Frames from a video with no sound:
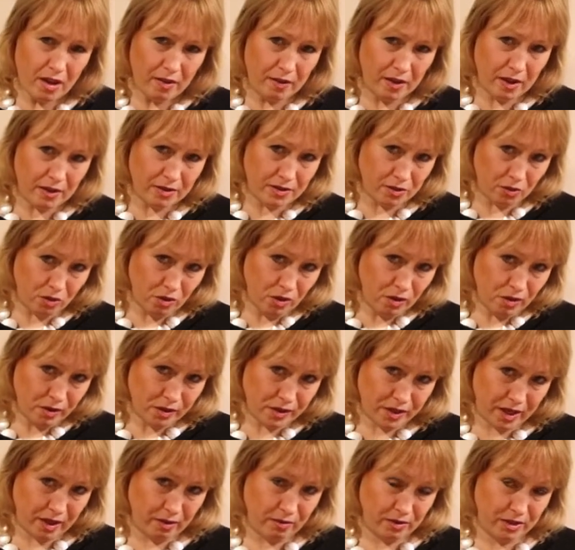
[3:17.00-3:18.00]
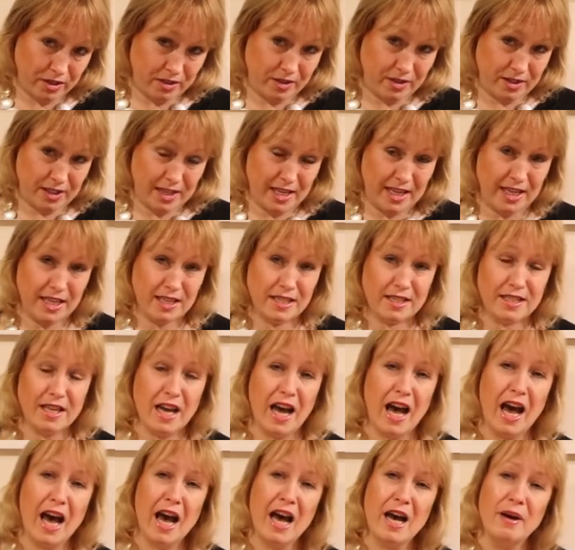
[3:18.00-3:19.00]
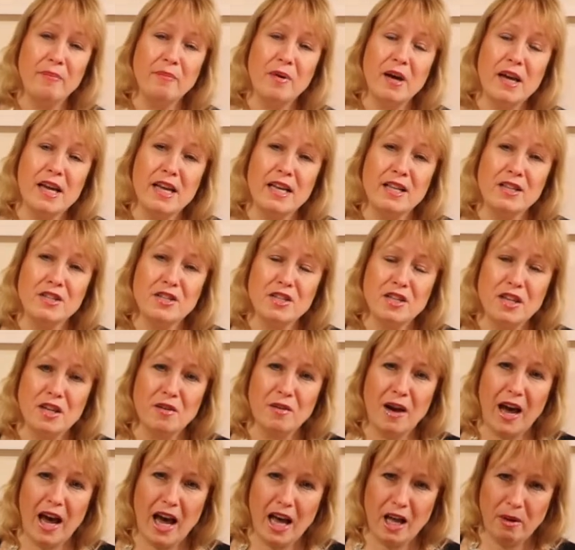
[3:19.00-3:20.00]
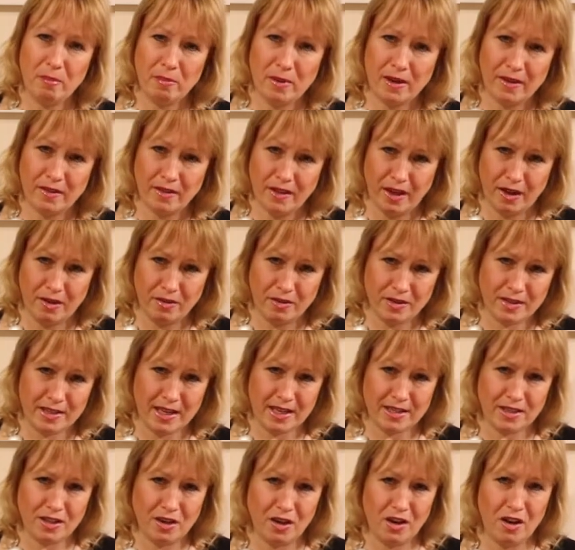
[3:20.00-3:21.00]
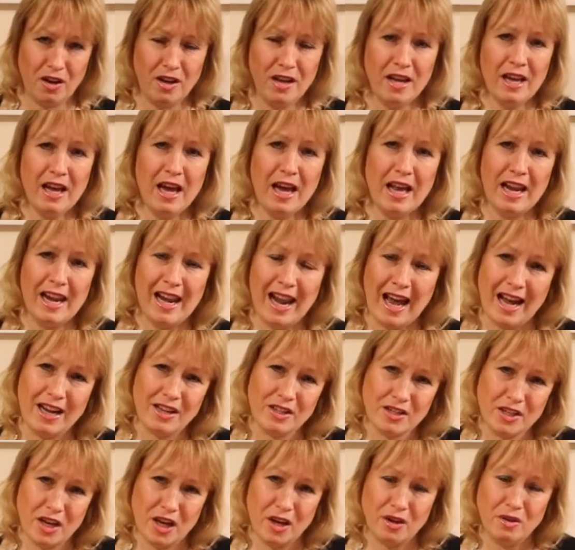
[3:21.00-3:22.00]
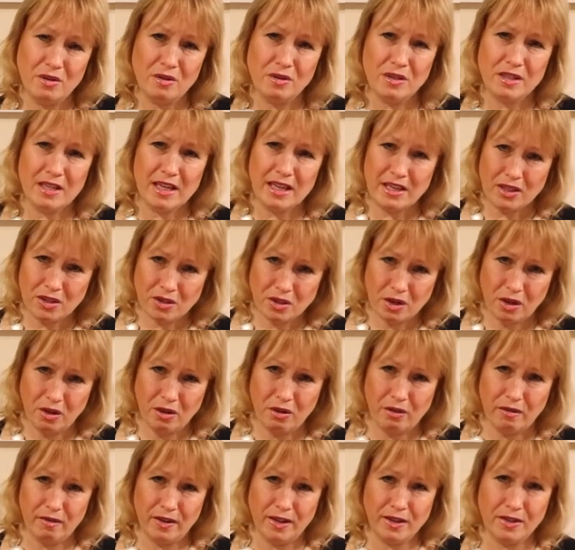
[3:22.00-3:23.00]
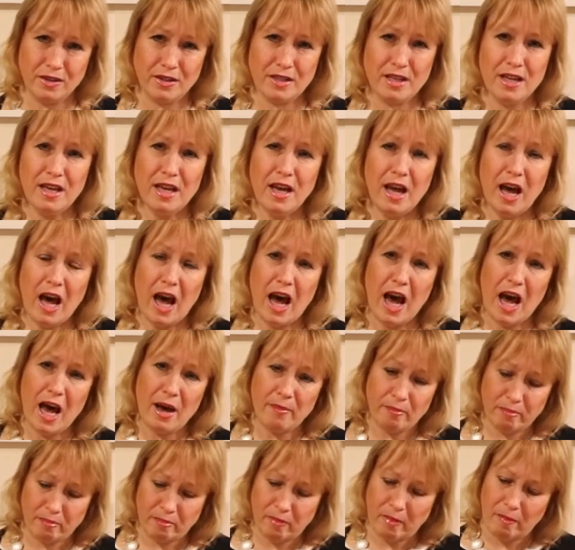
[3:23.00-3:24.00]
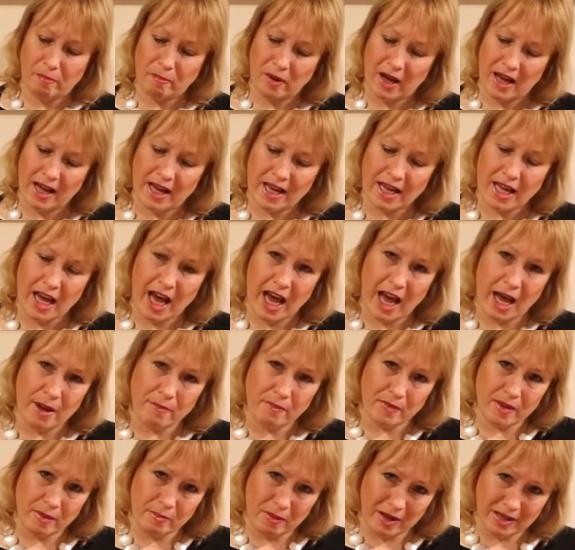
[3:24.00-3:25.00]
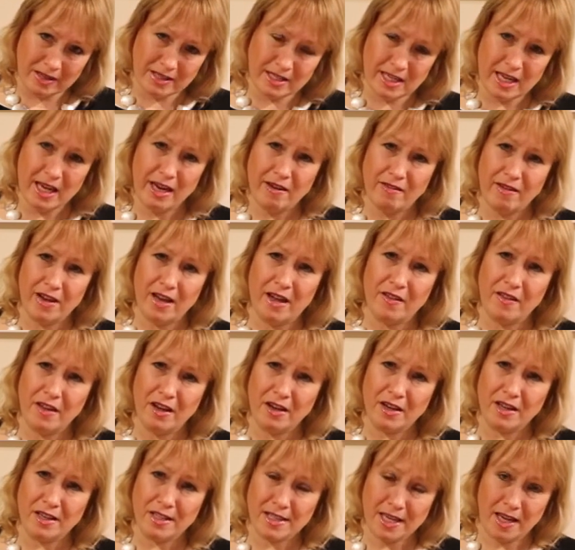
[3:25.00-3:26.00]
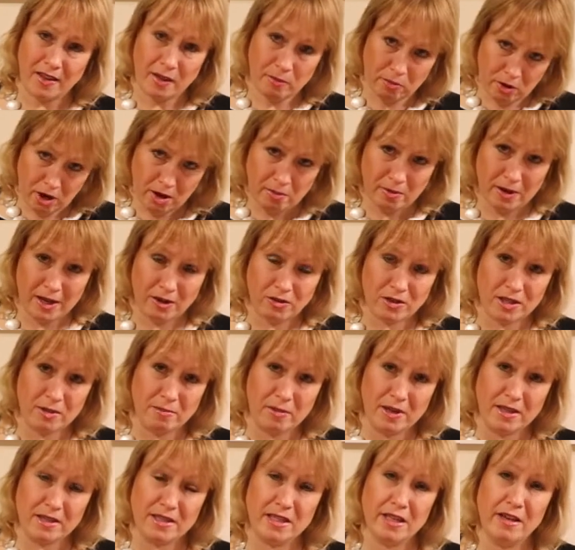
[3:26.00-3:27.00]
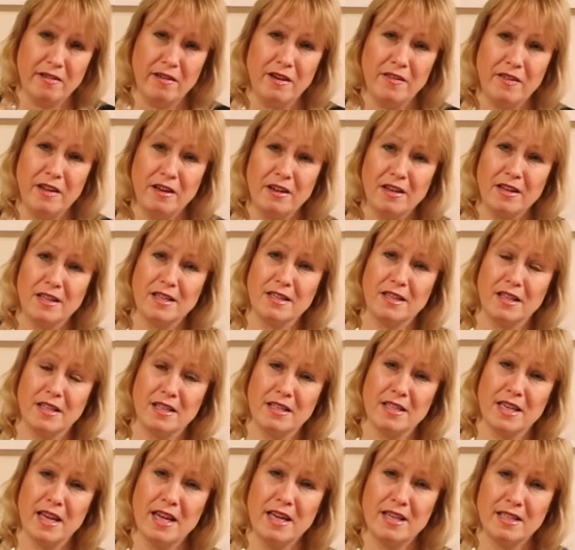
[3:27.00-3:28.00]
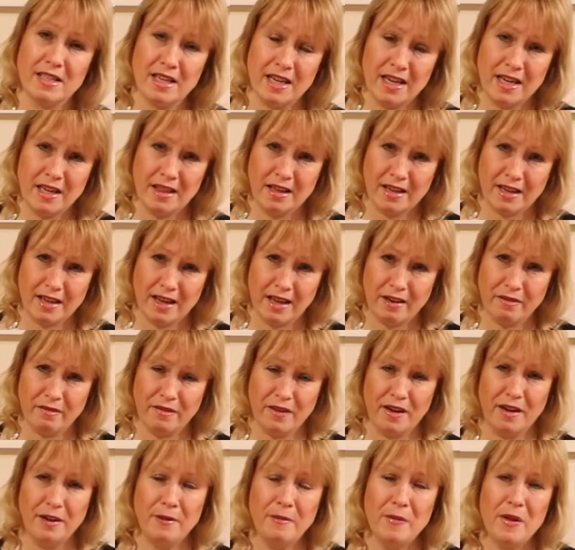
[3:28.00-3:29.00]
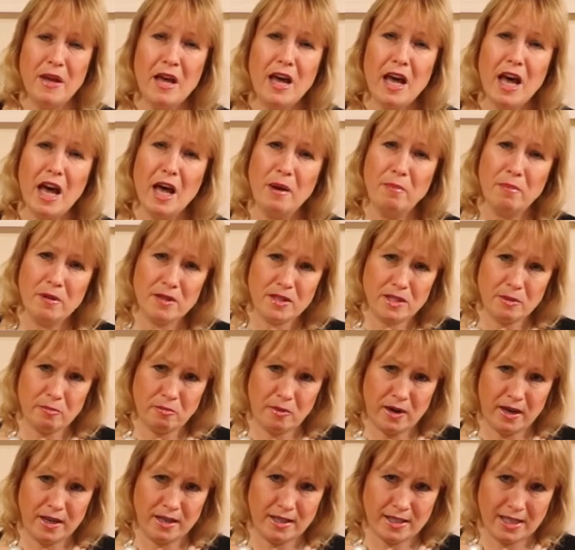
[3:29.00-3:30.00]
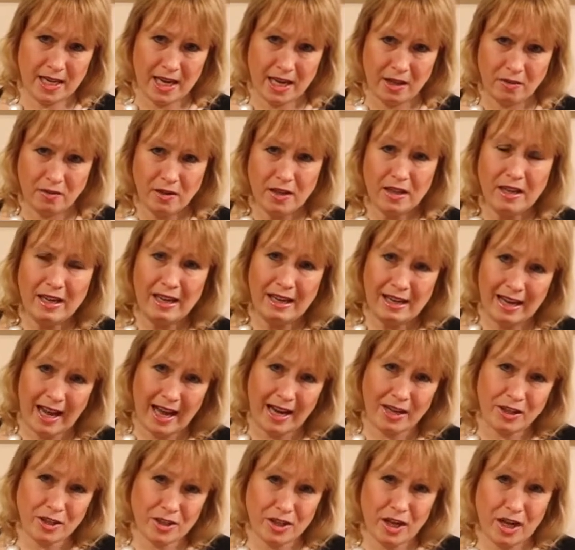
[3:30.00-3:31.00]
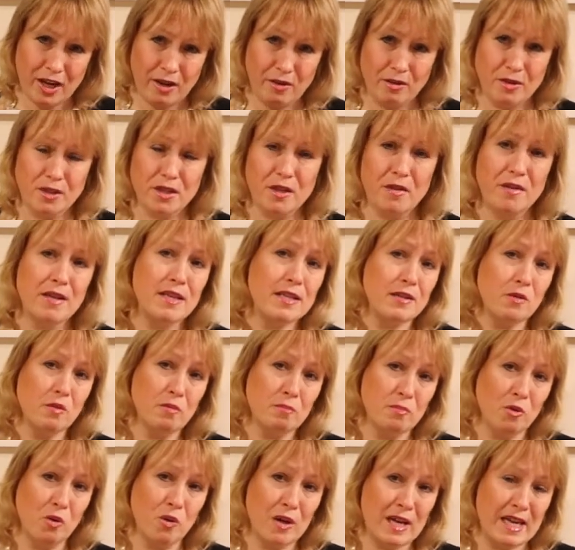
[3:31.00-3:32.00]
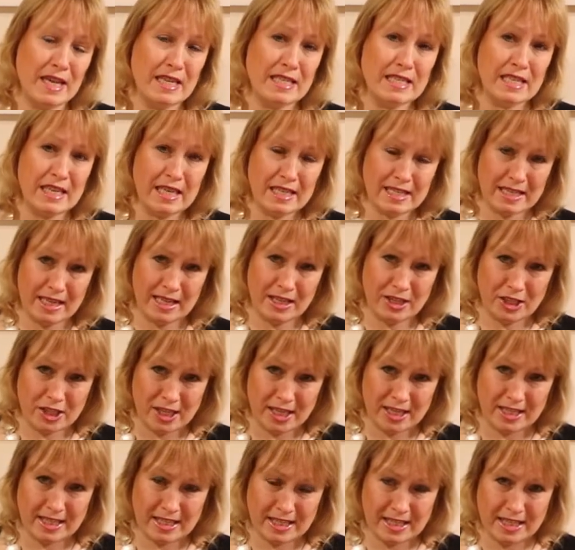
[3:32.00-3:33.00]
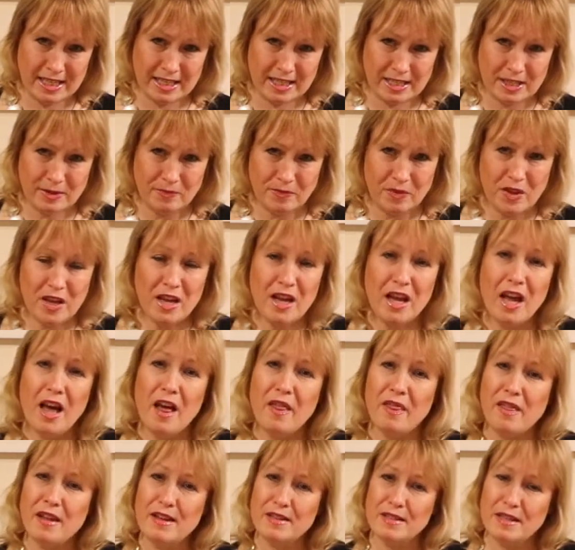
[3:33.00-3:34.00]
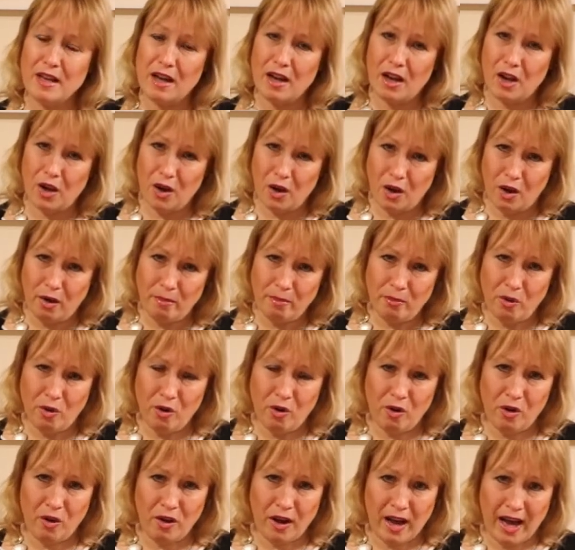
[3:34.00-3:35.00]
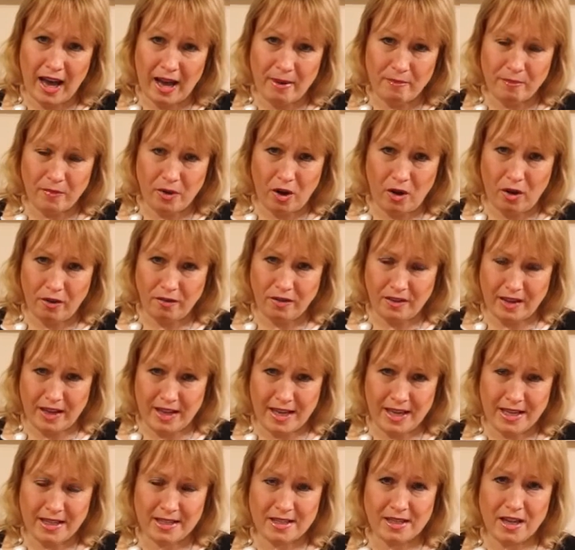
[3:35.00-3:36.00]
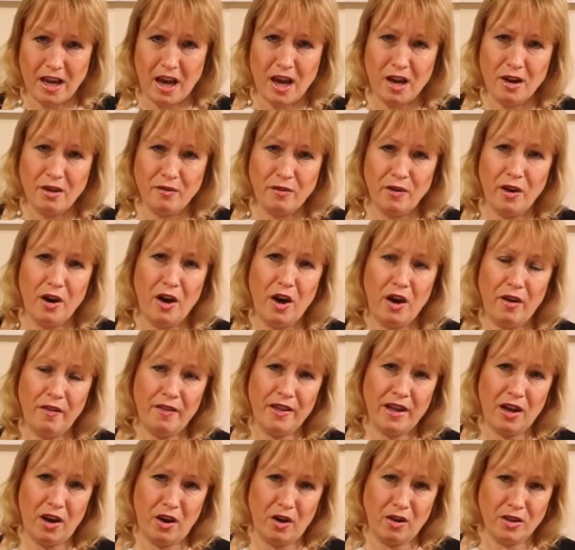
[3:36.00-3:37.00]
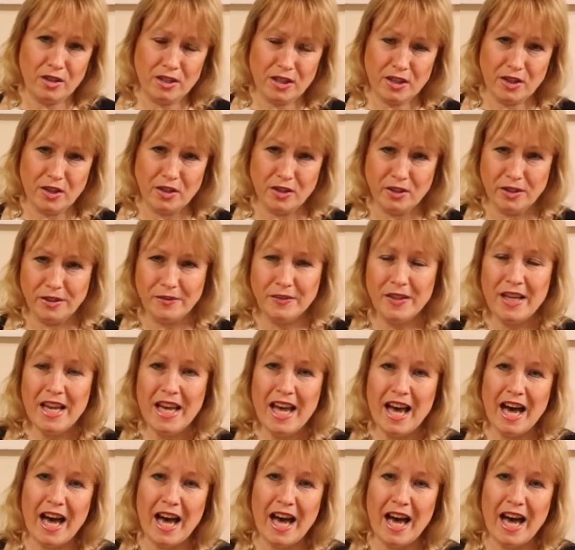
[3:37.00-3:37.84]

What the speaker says: there's also studies into helping those that are lactose intolerant by the bacteria that are contained, the probiotic bacteria that are contained in the kefir, helping to break down lactose so it's more easily digested. There's a lot more on this over on the article